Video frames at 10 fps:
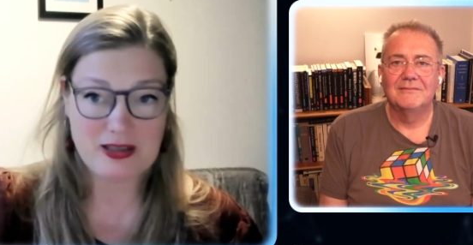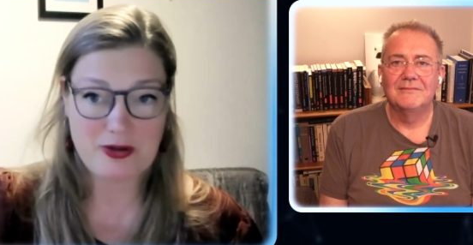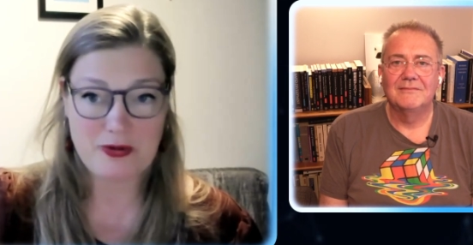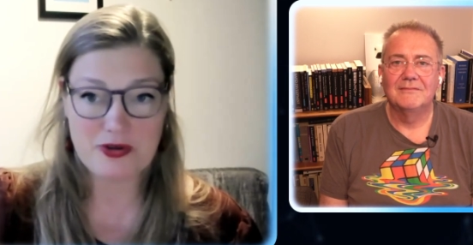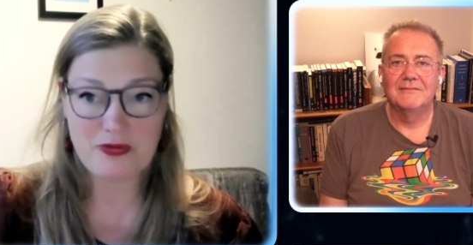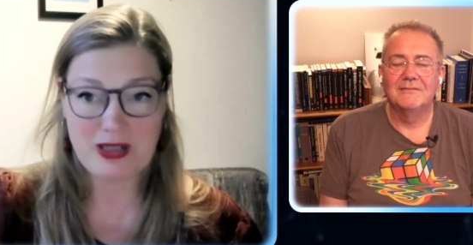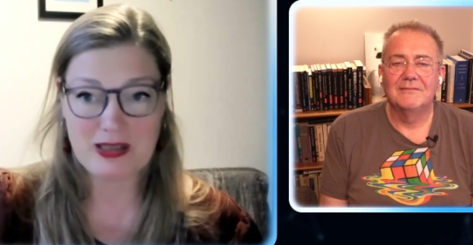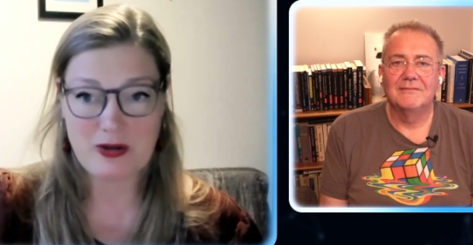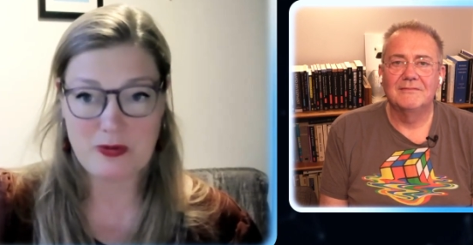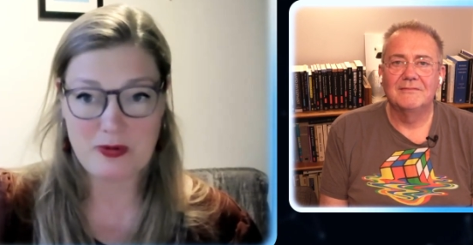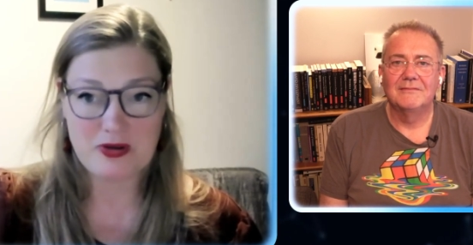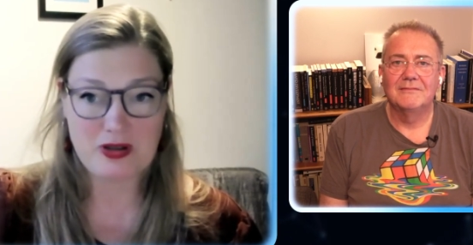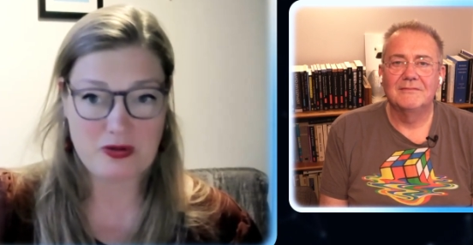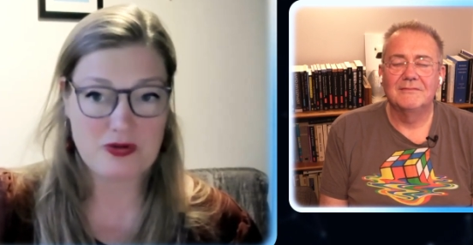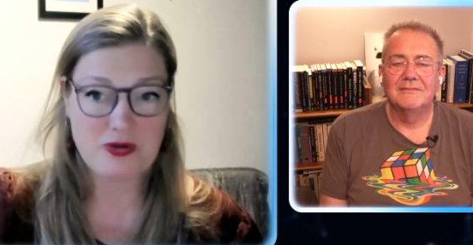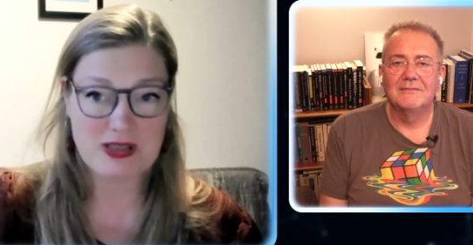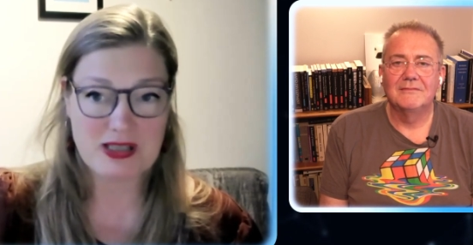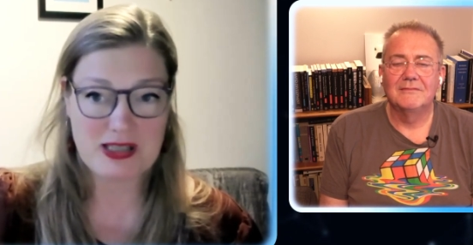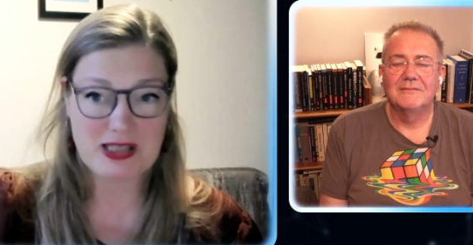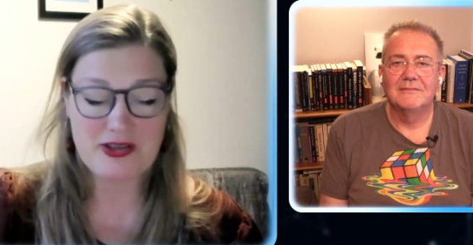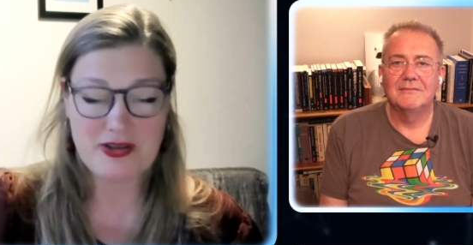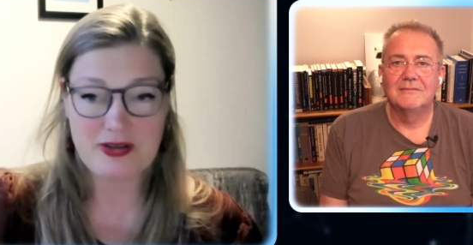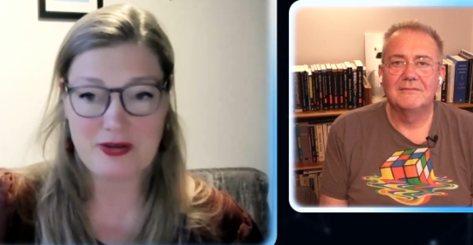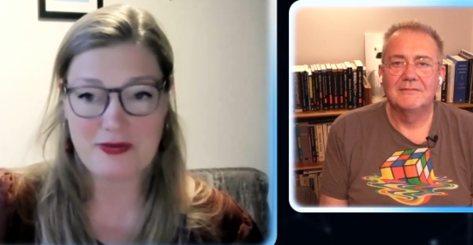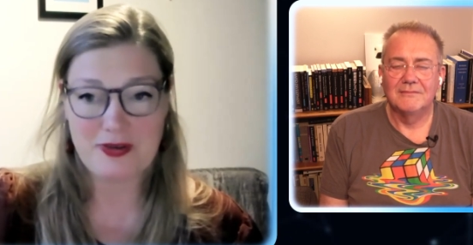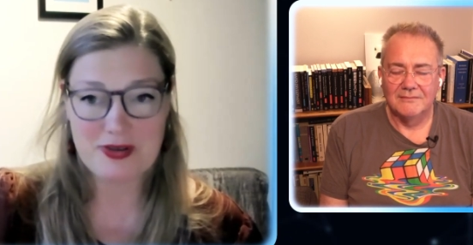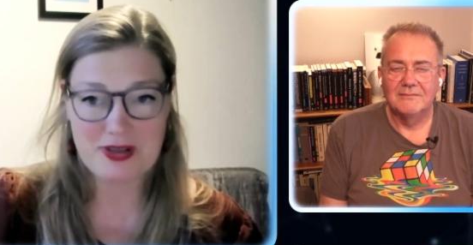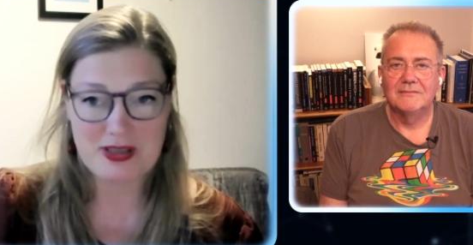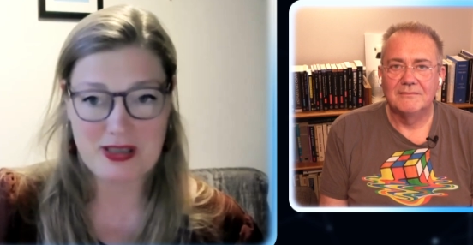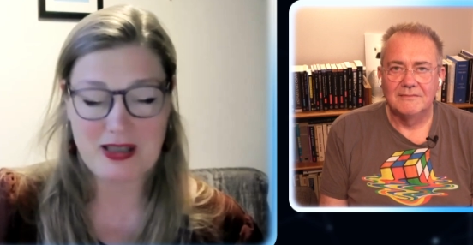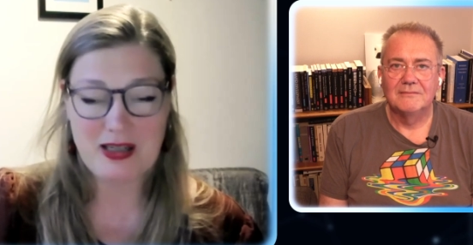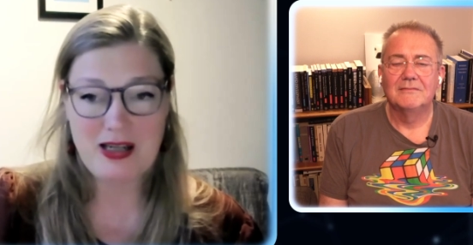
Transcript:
Speaker 1: coach right now, and also as a teacher in university.